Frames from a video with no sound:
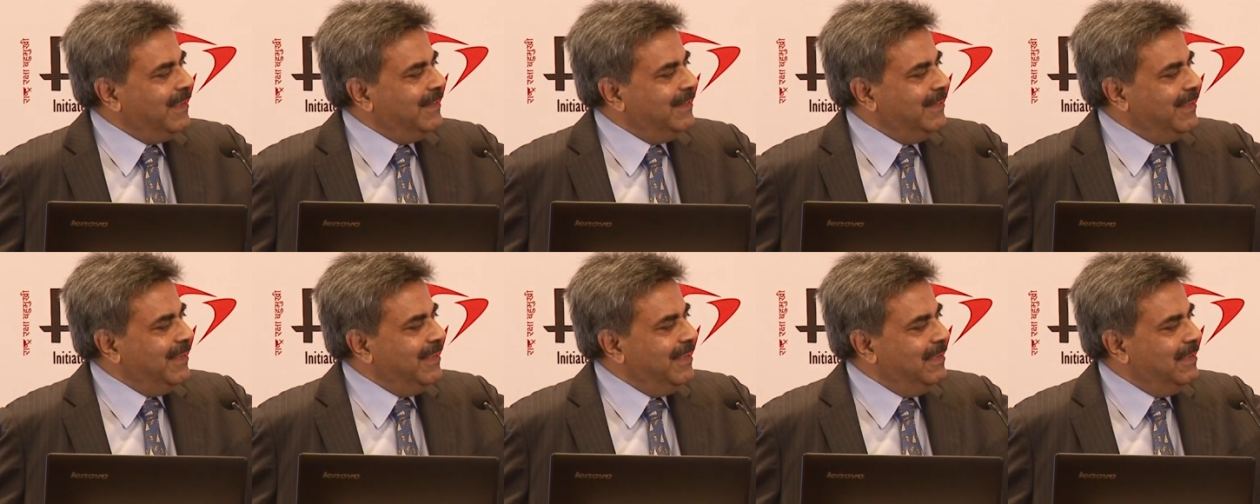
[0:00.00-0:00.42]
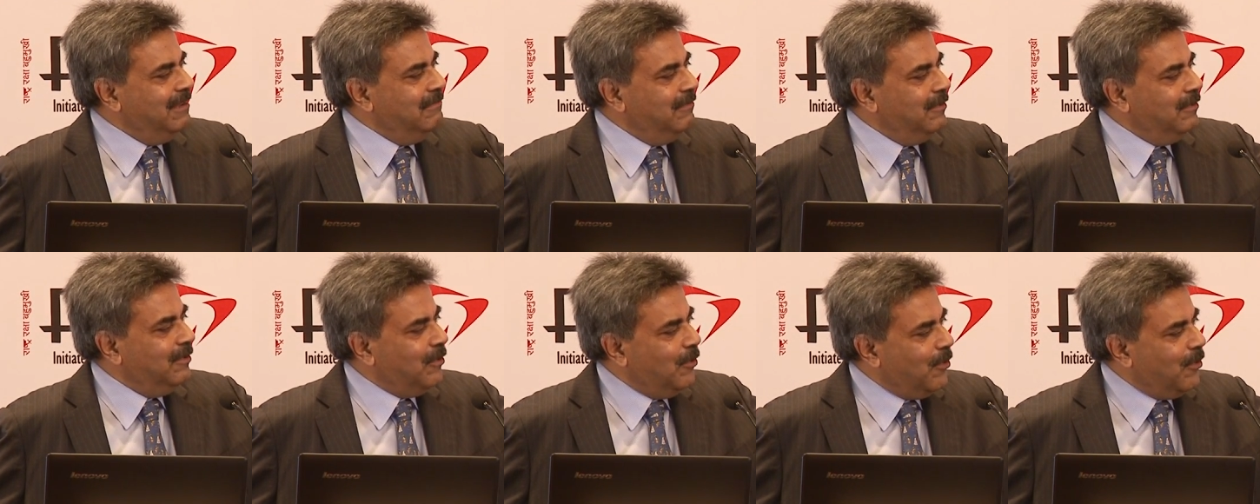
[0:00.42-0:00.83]
the
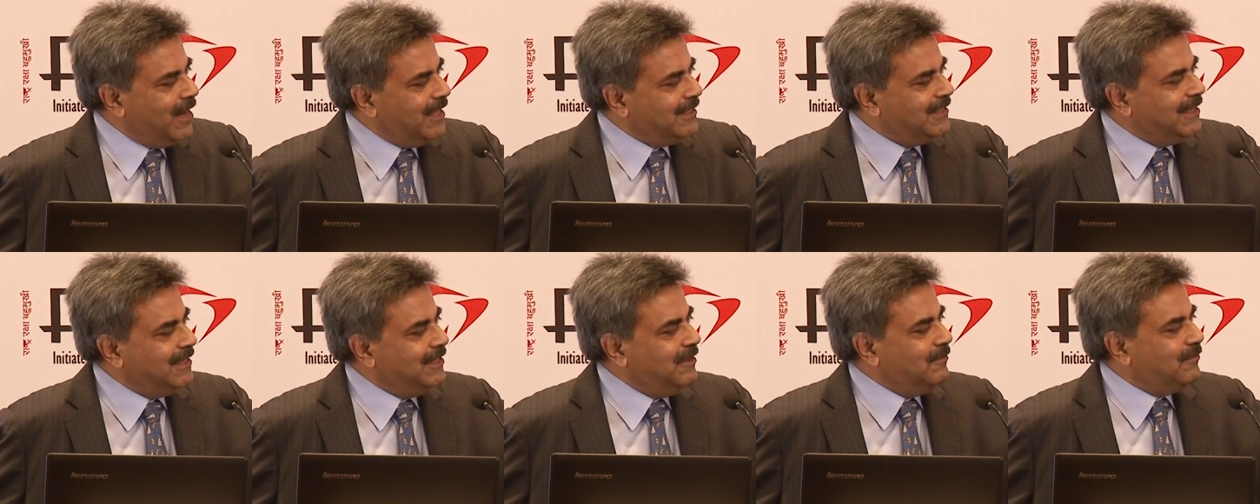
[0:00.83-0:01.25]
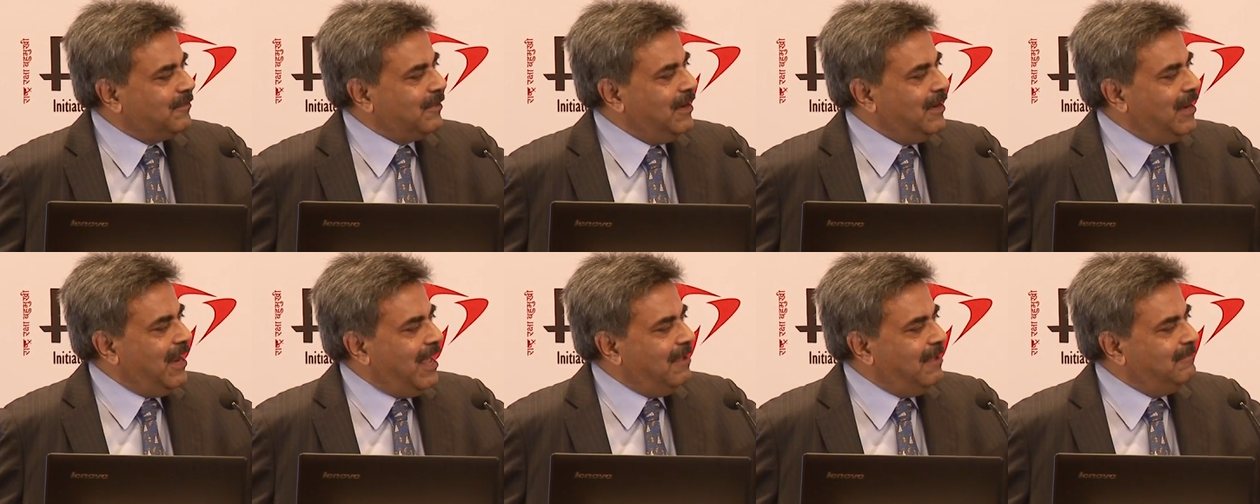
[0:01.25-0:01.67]
road has a
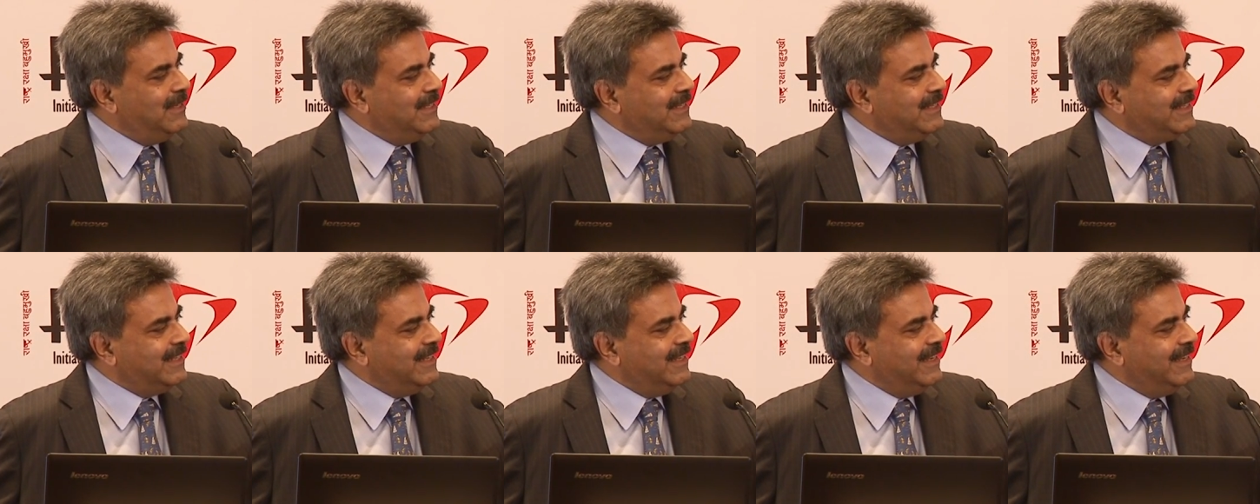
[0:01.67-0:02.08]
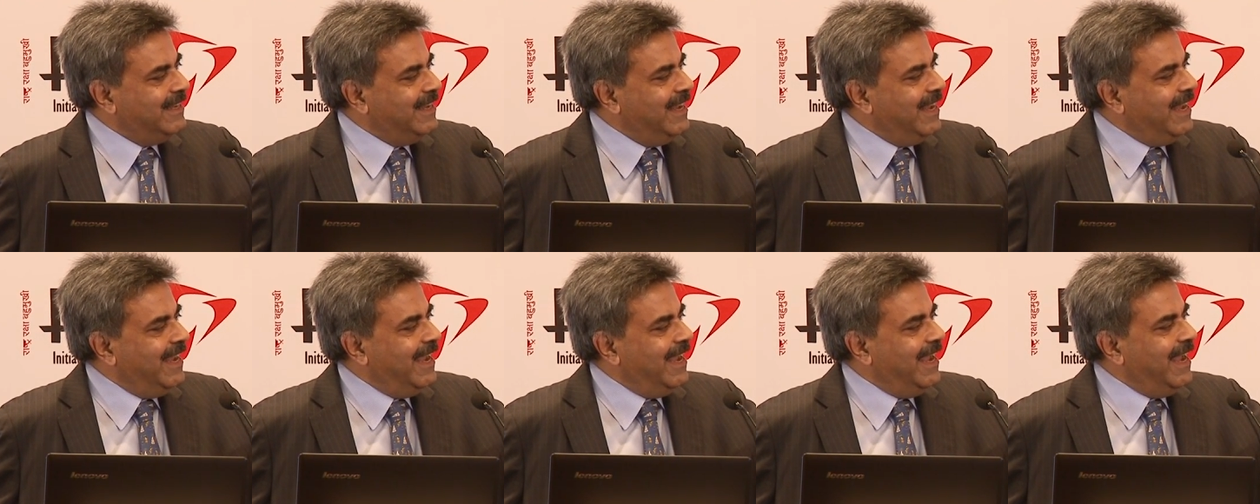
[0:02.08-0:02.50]
different liability,
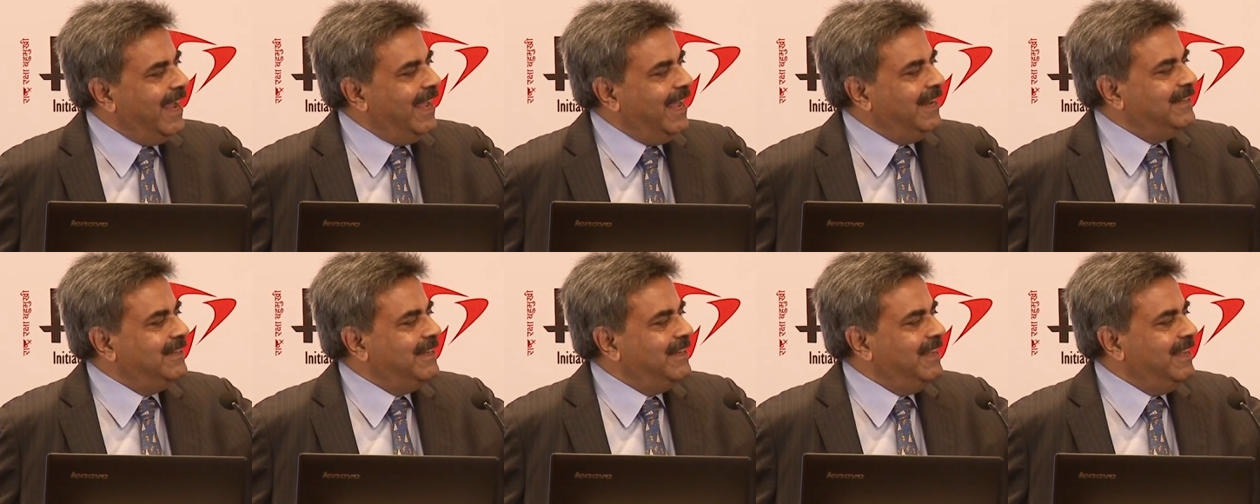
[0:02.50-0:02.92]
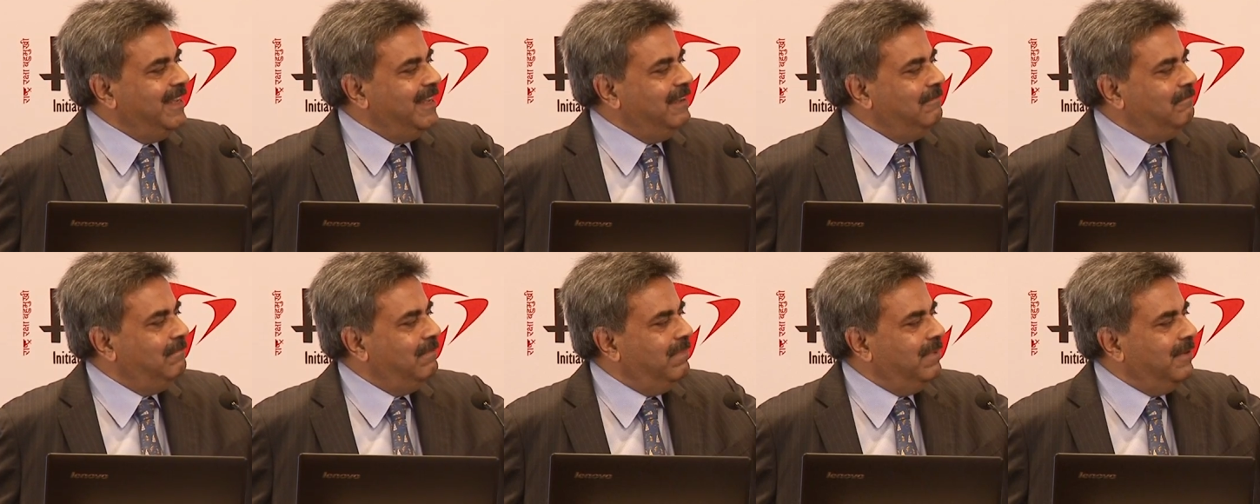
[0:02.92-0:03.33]
and
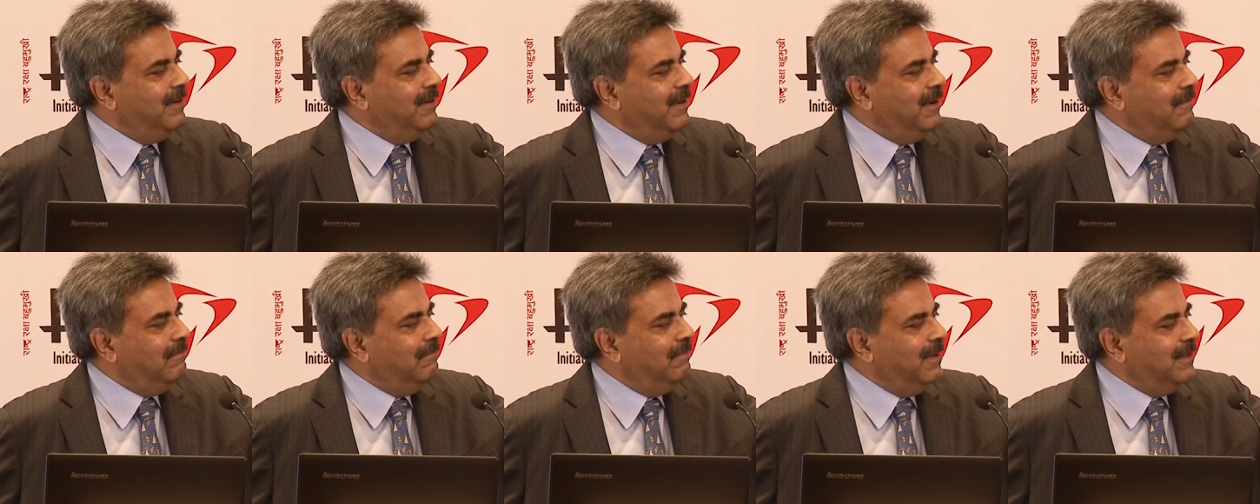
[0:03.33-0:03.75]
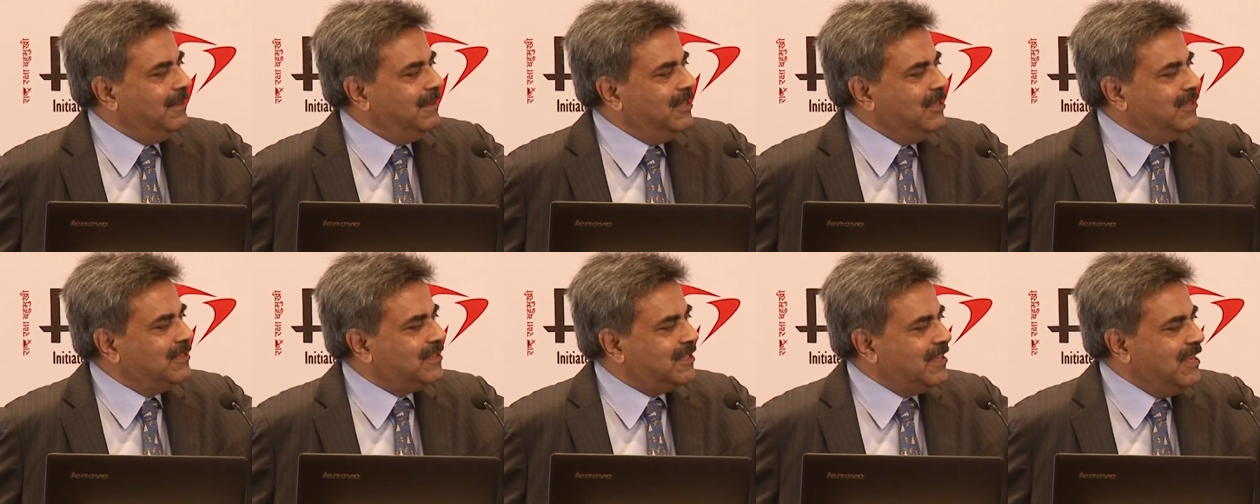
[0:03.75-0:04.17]

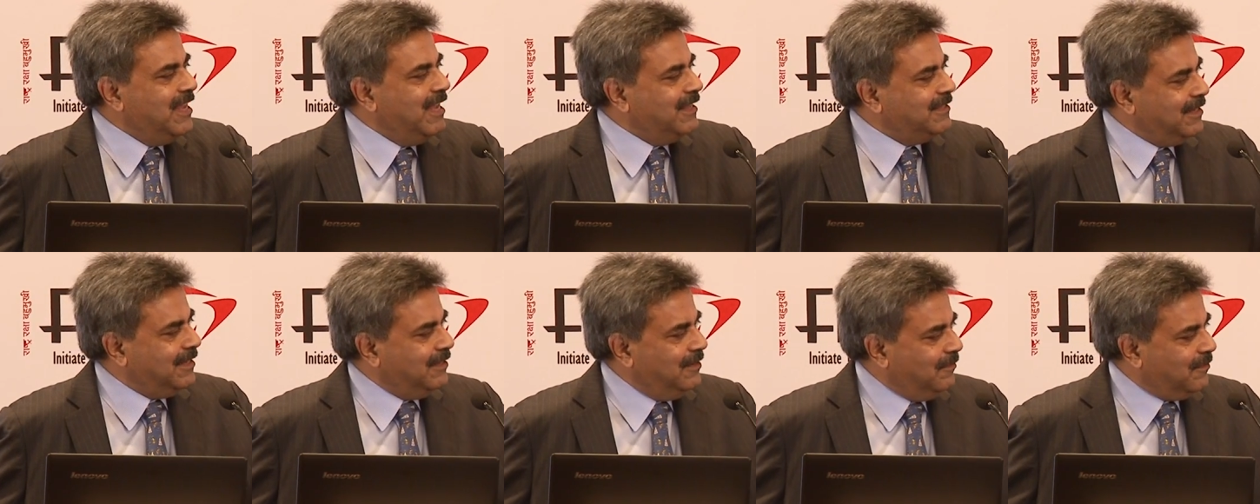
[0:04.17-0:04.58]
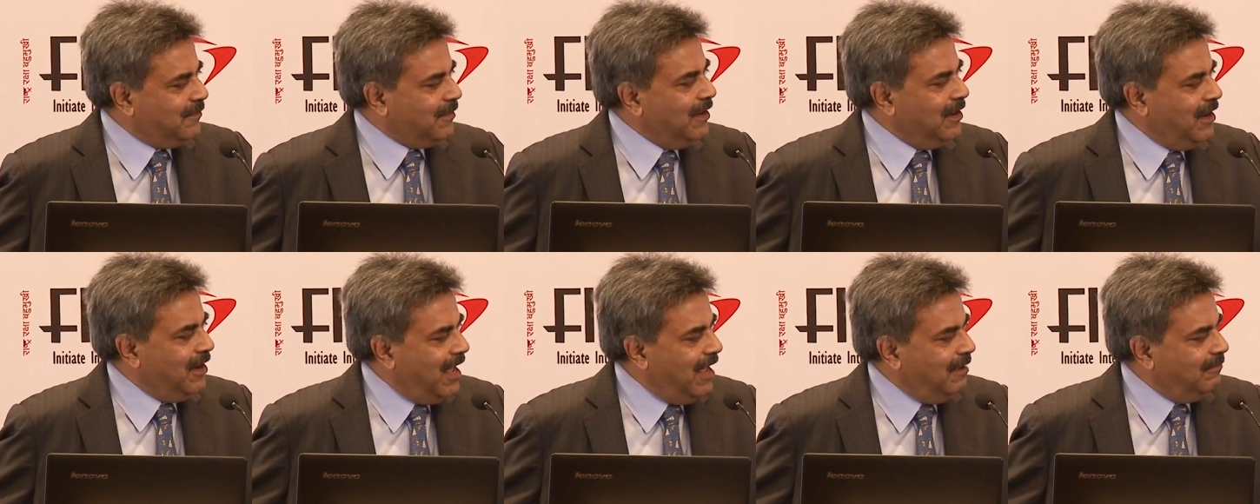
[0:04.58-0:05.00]
the sea has a
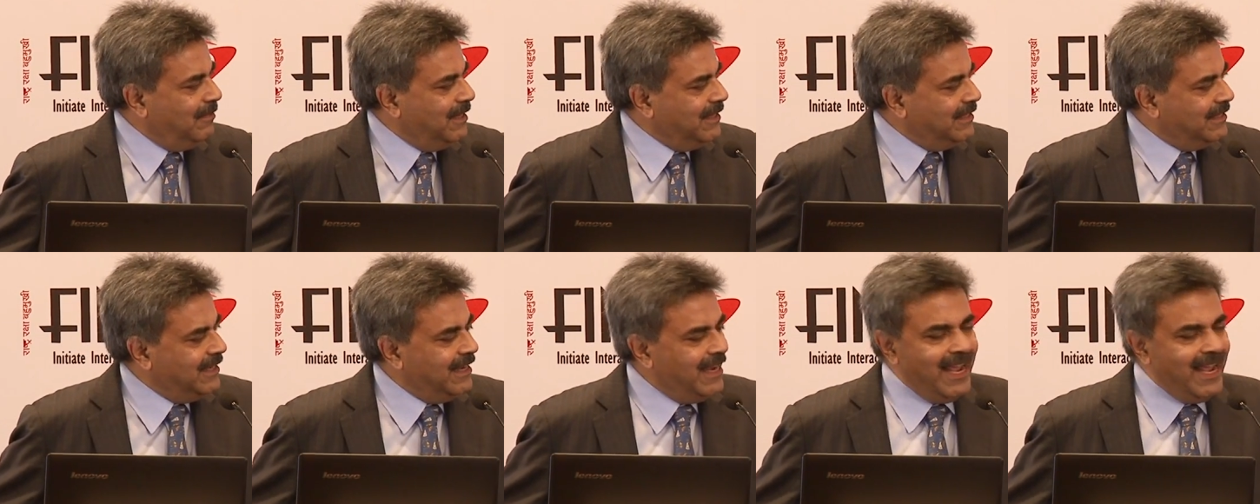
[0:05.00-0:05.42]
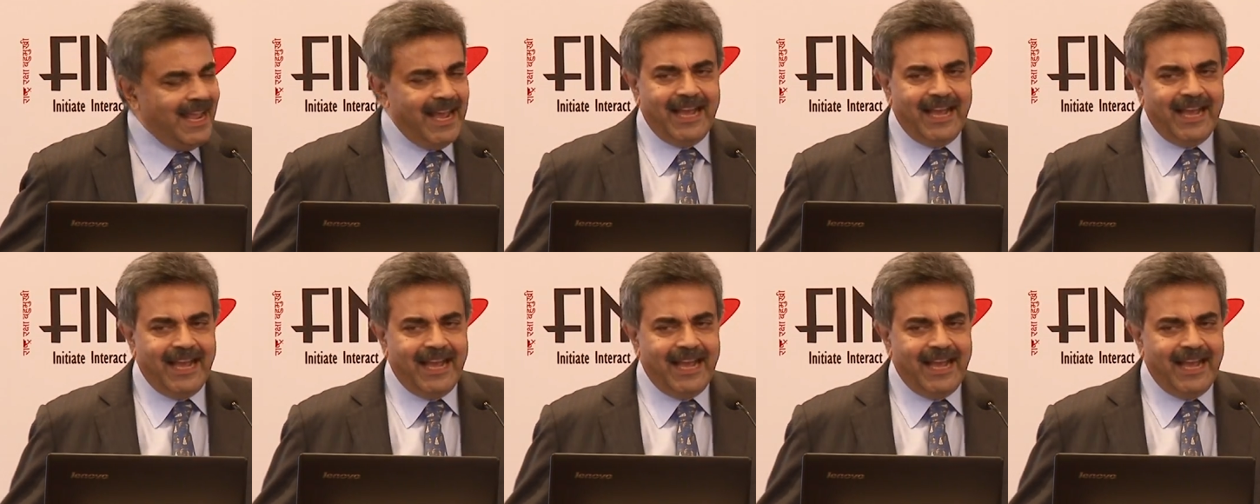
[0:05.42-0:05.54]
different liability.